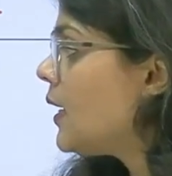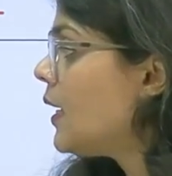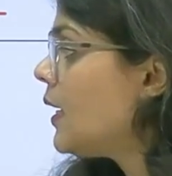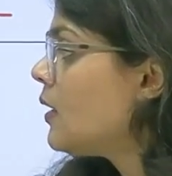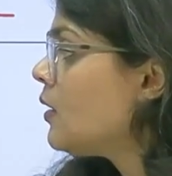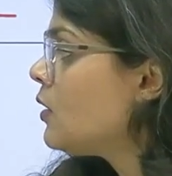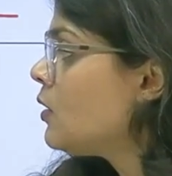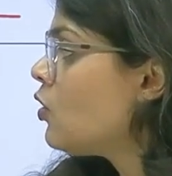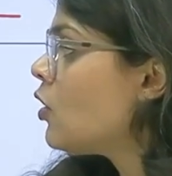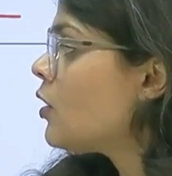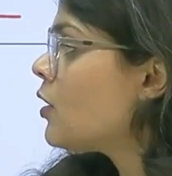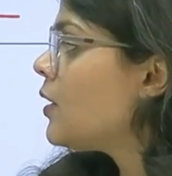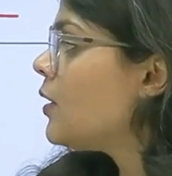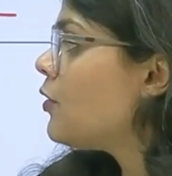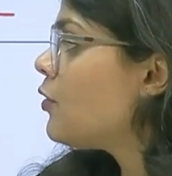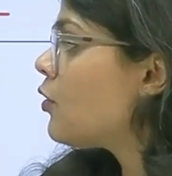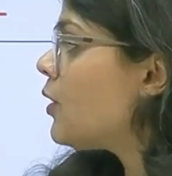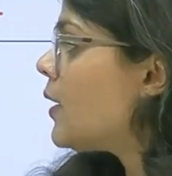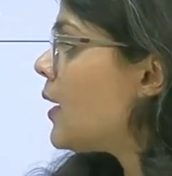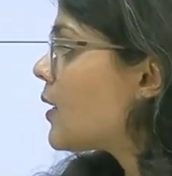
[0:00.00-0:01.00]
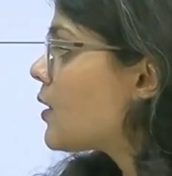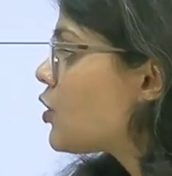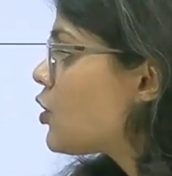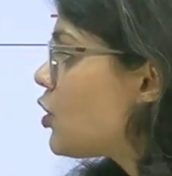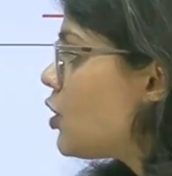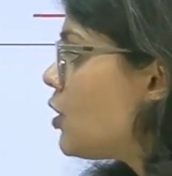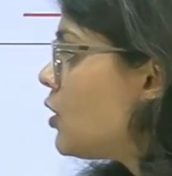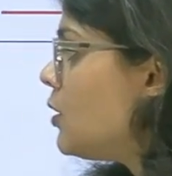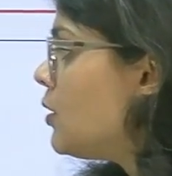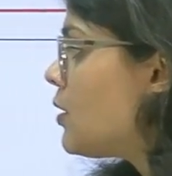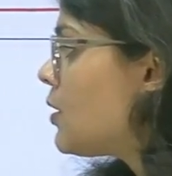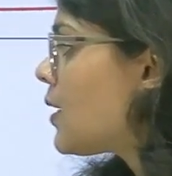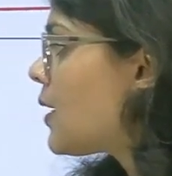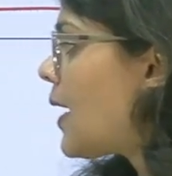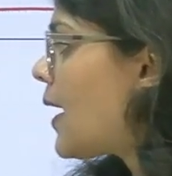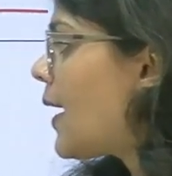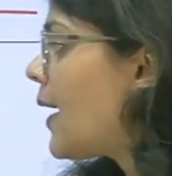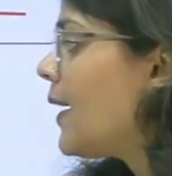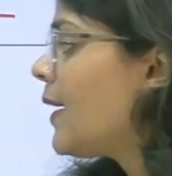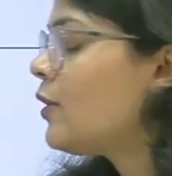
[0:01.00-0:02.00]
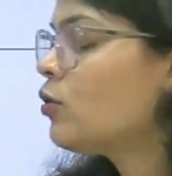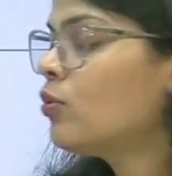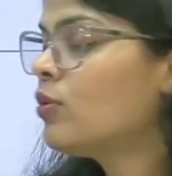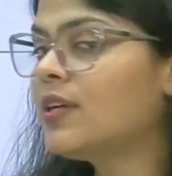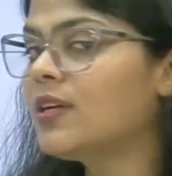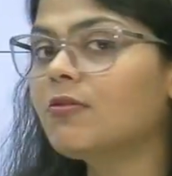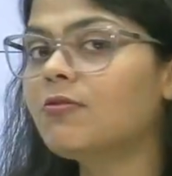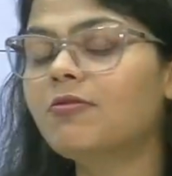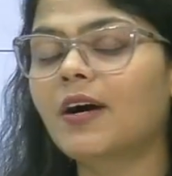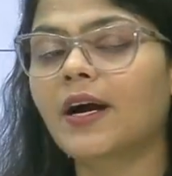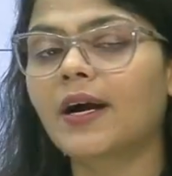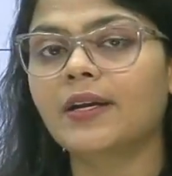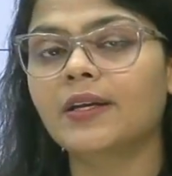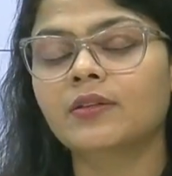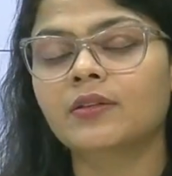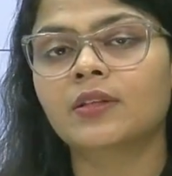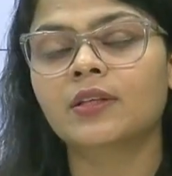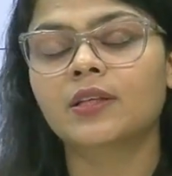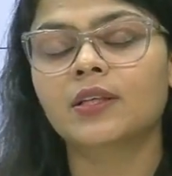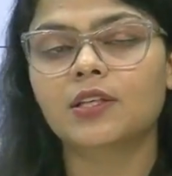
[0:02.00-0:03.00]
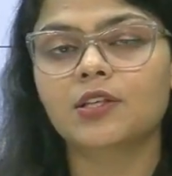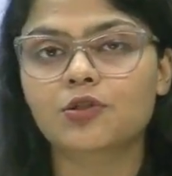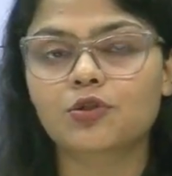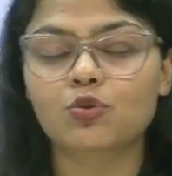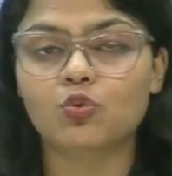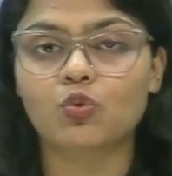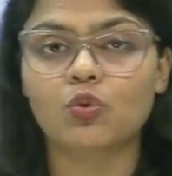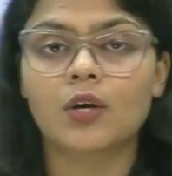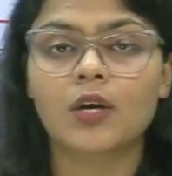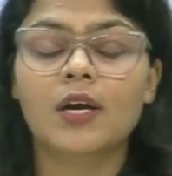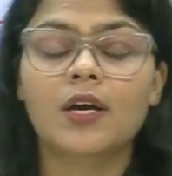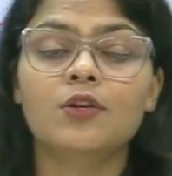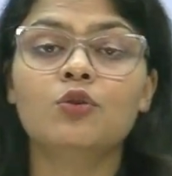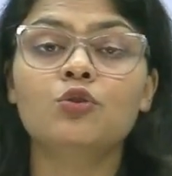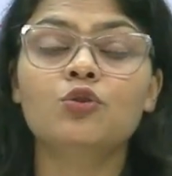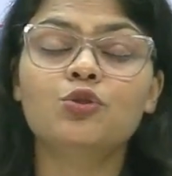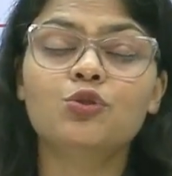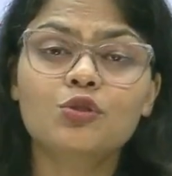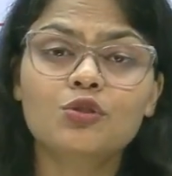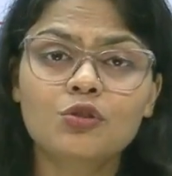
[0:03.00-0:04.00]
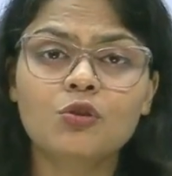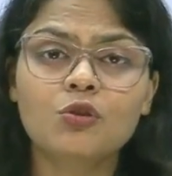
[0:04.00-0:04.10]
in your introduction, try to define the issue. You should